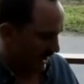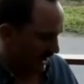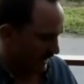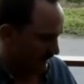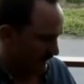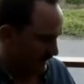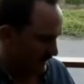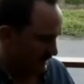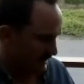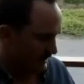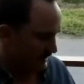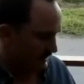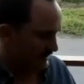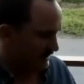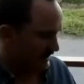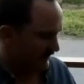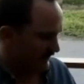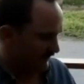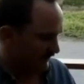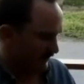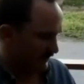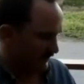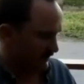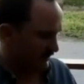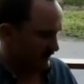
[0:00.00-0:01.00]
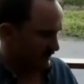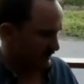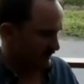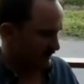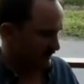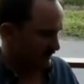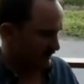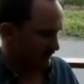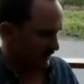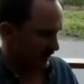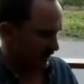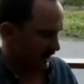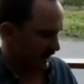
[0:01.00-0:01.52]
make this different
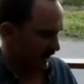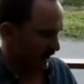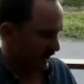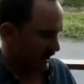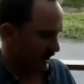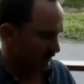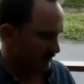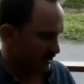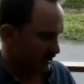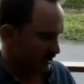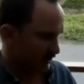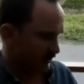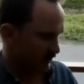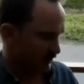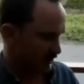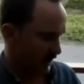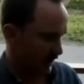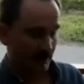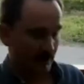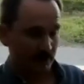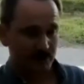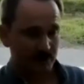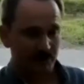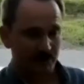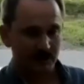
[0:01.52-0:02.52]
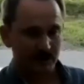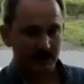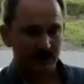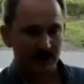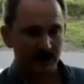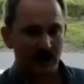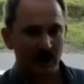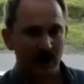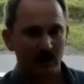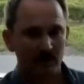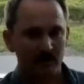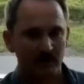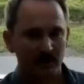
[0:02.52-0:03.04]
to our
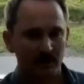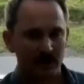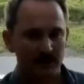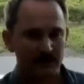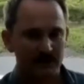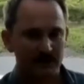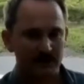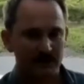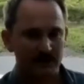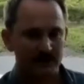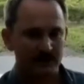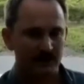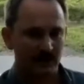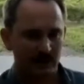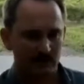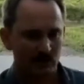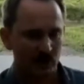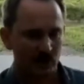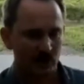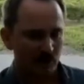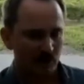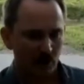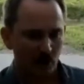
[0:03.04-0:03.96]
traditional Riesling